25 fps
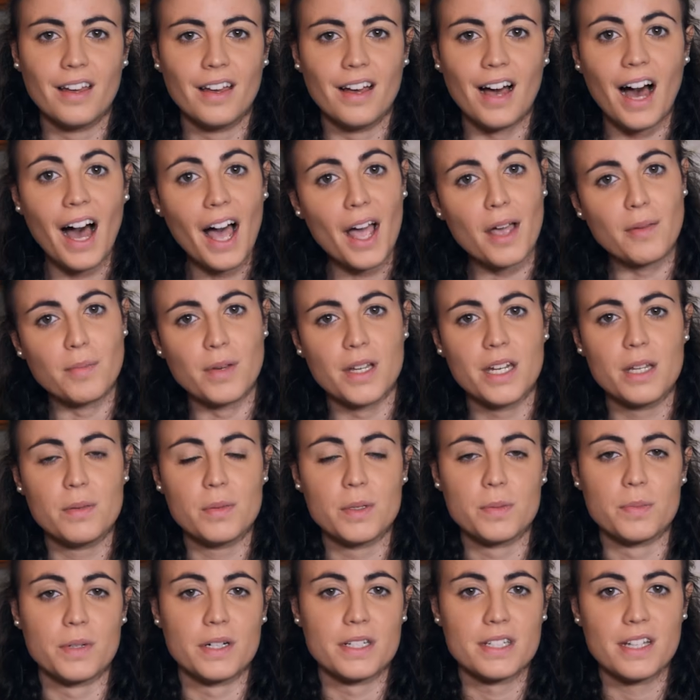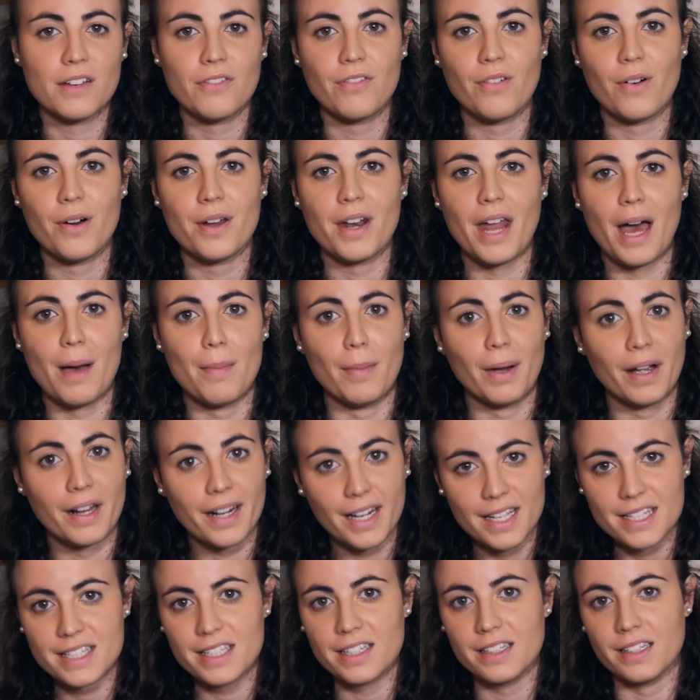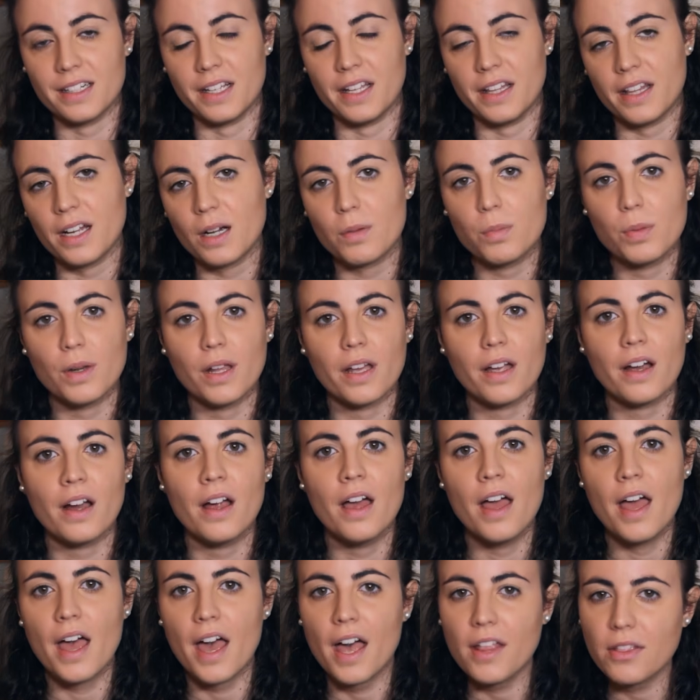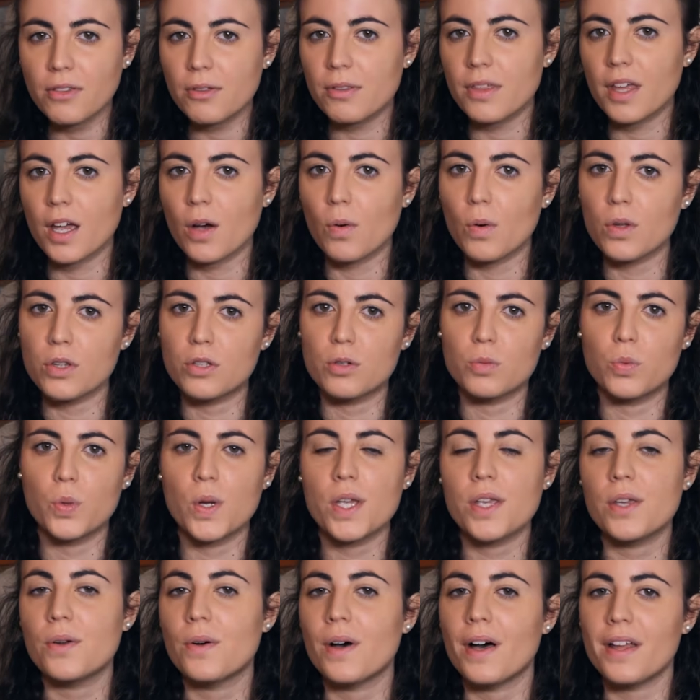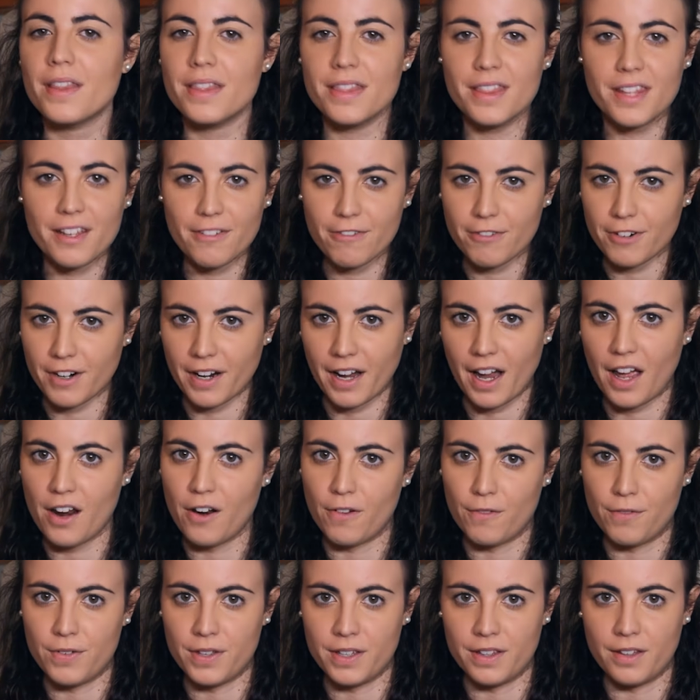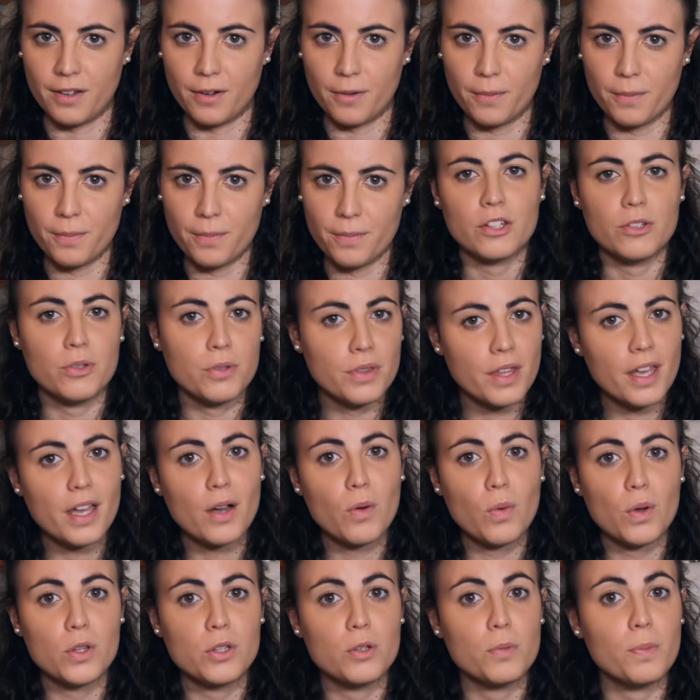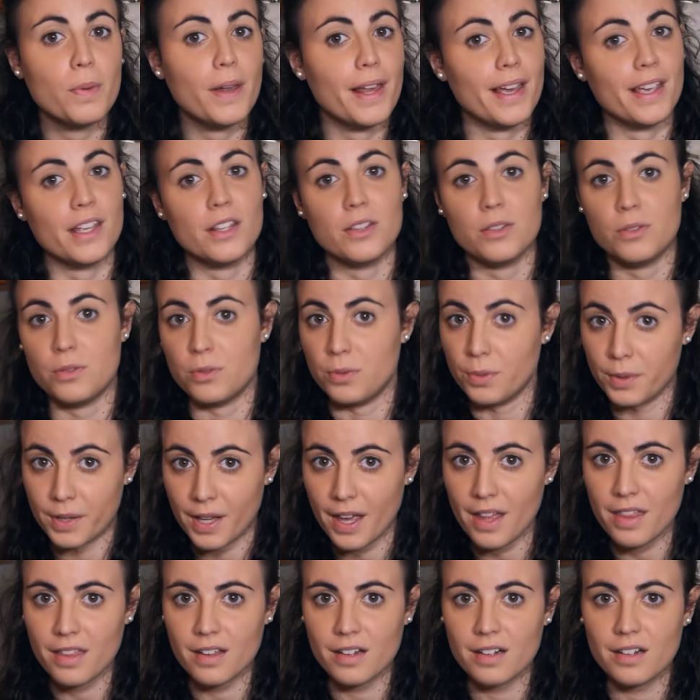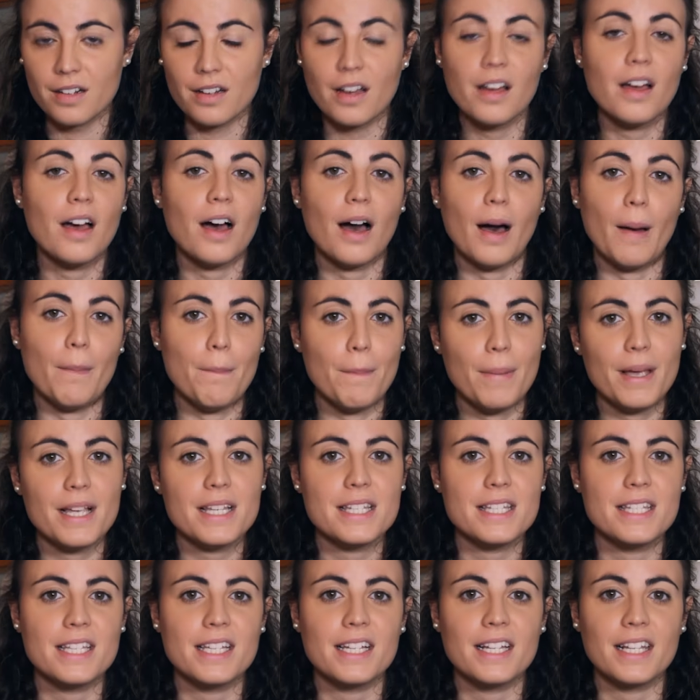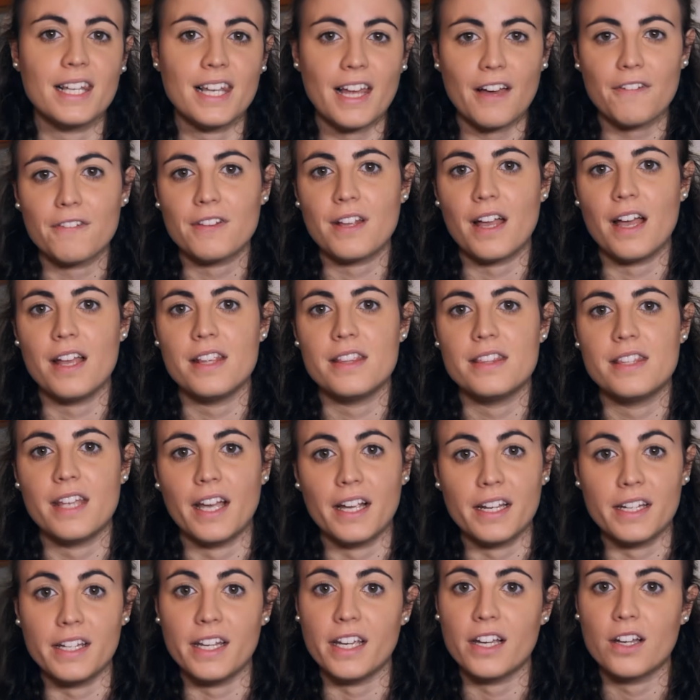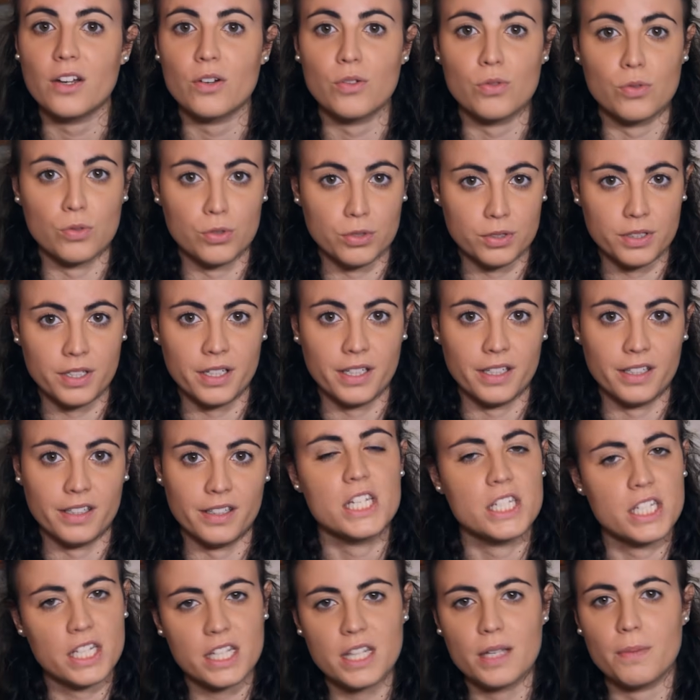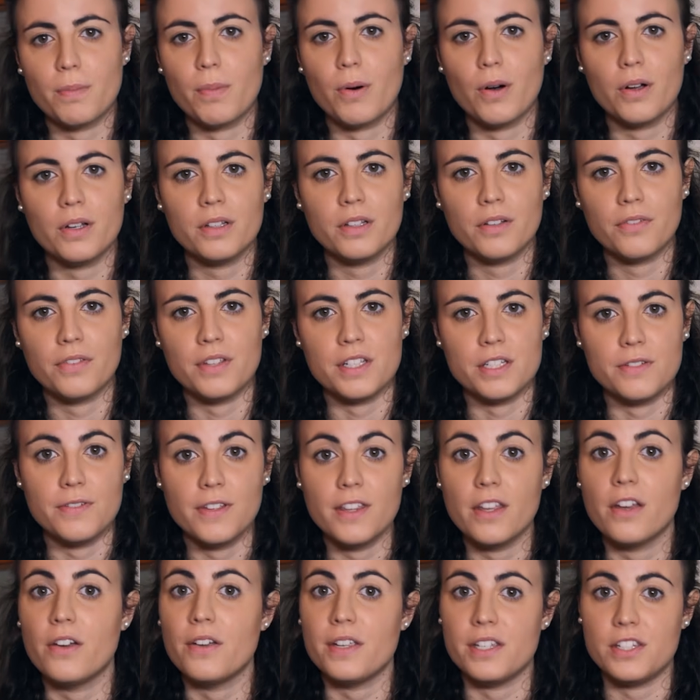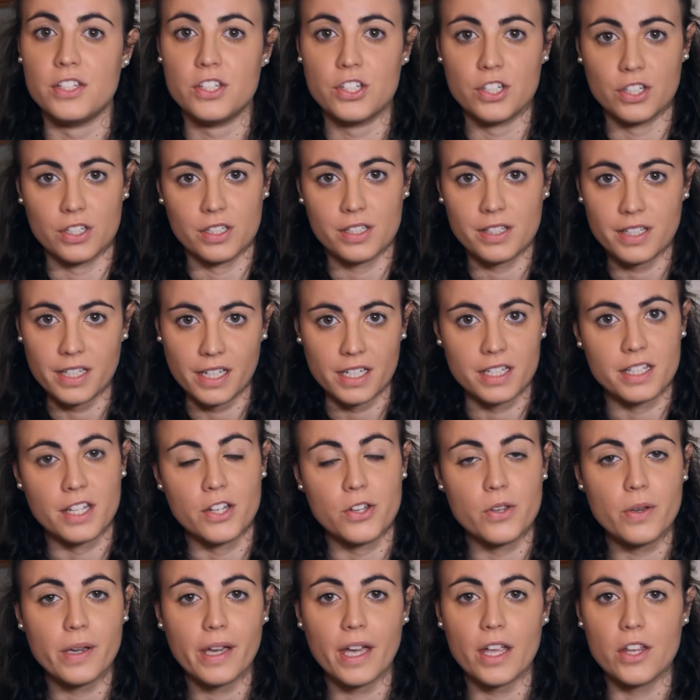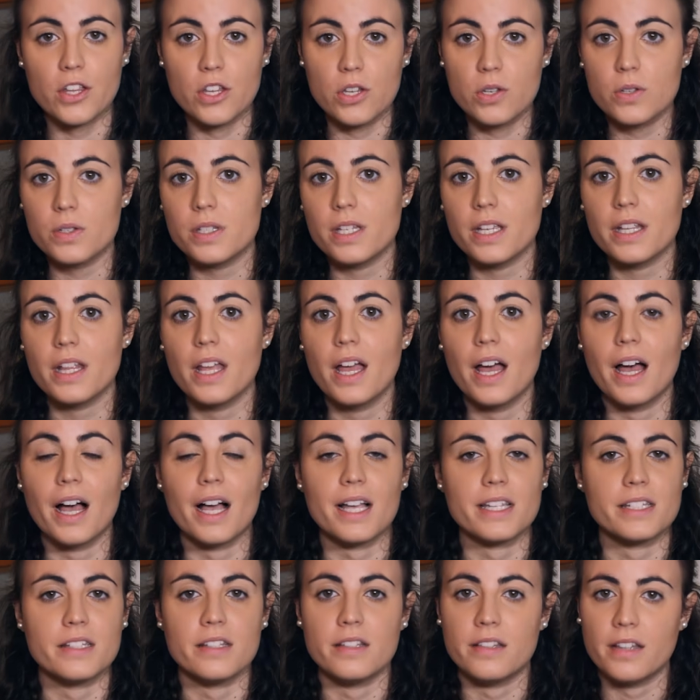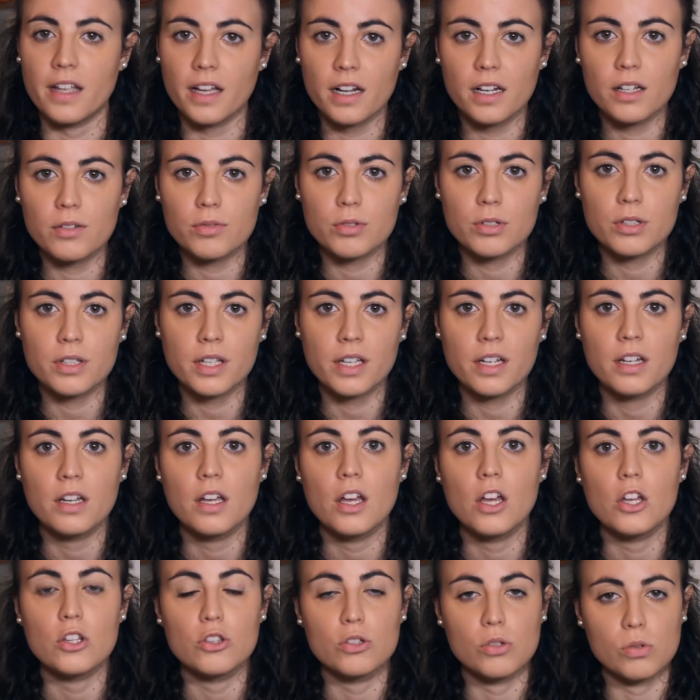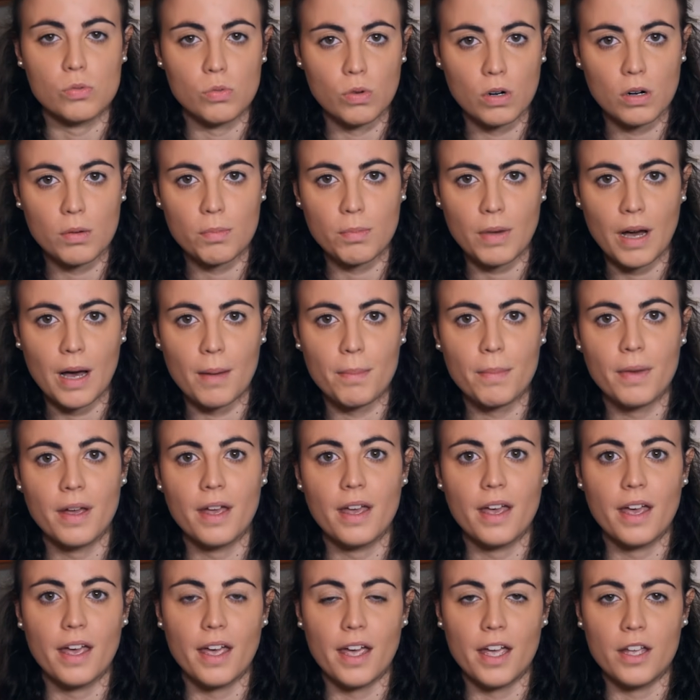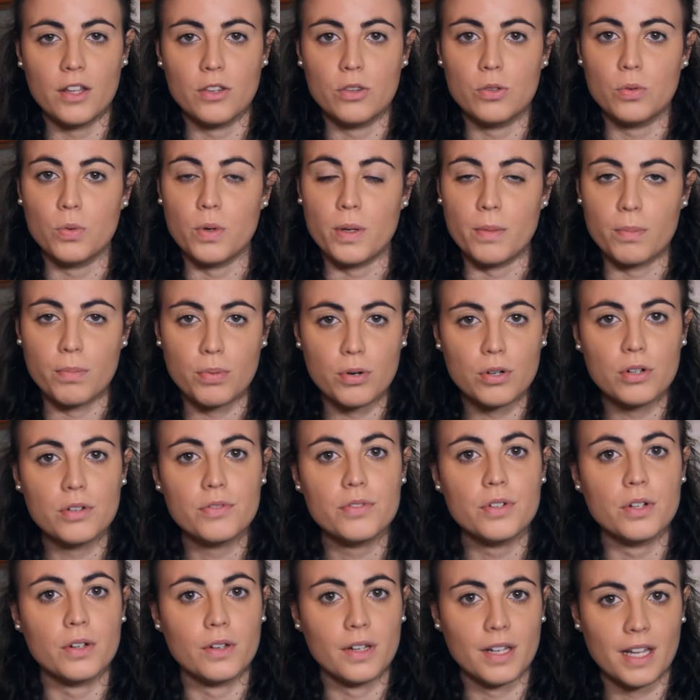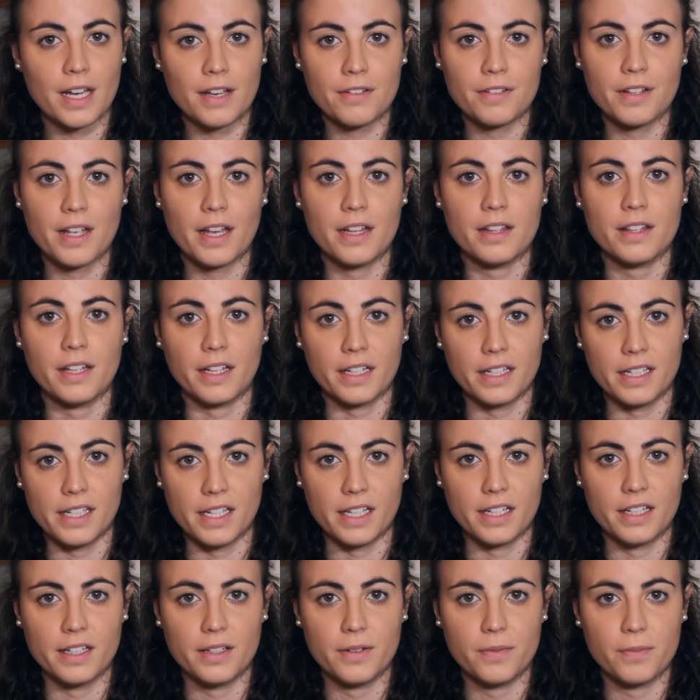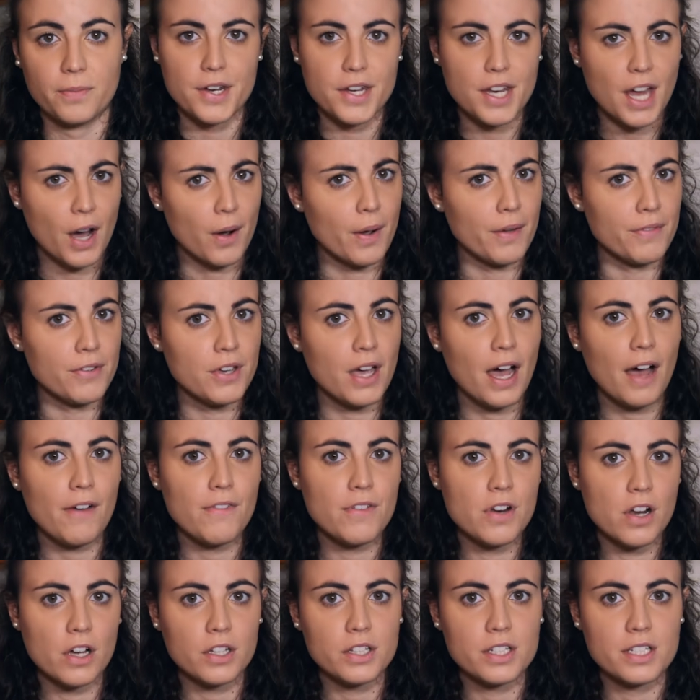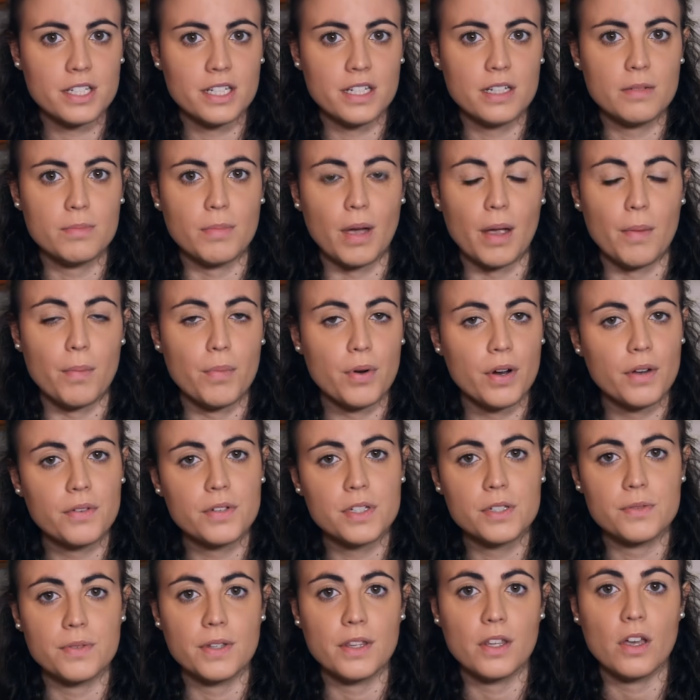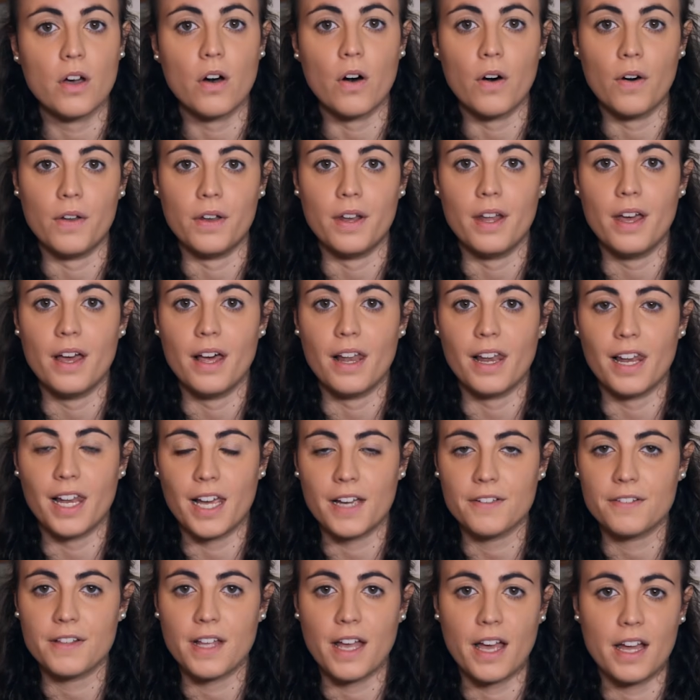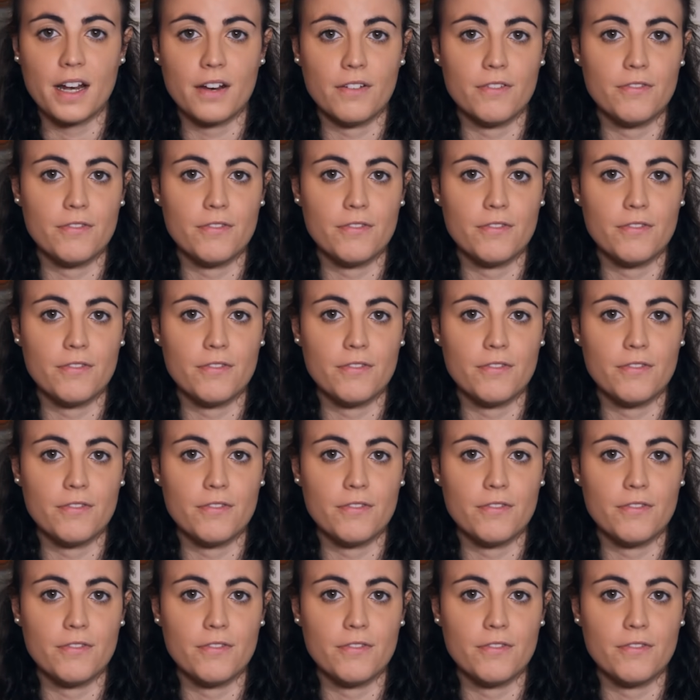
Hi, my name is Merce, I'm a classical guitar player, and today I want to bring you a different kind of video. Today I want to play together a basic left hand technique routine. So the point of this video is just this, that you can use it as the daily routine to warm up and to improve your left hand technique. Now, if you have not seen my previous video on left hand